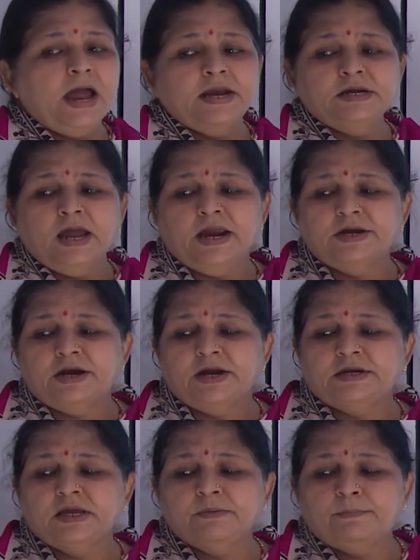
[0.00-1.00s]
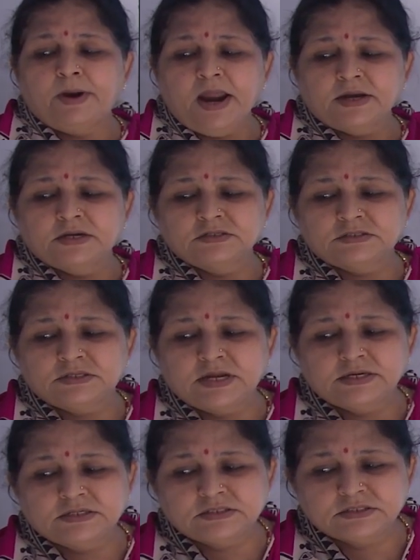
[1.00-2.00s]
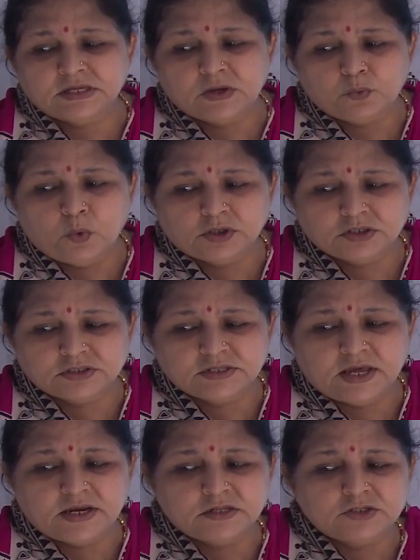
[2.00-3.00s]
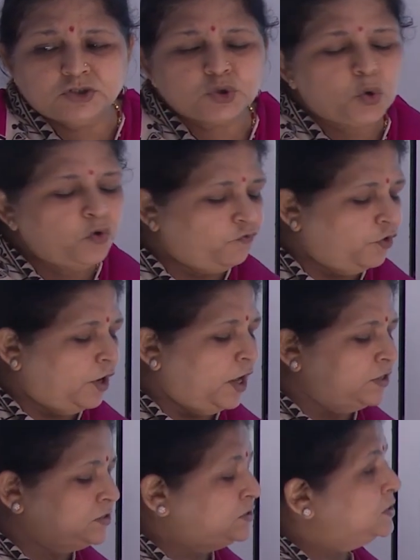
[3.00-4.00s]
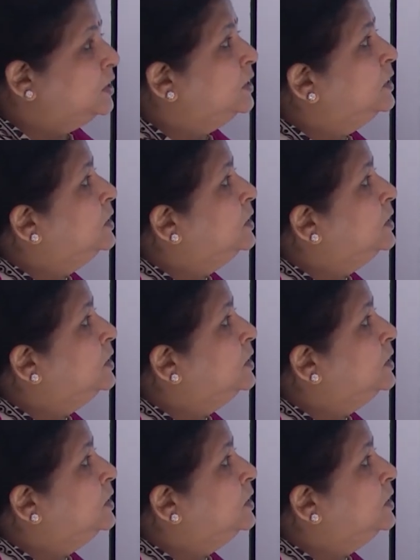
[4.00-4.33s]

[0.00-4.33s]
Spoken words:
and handwriting practice. Let us see what is there in store for us.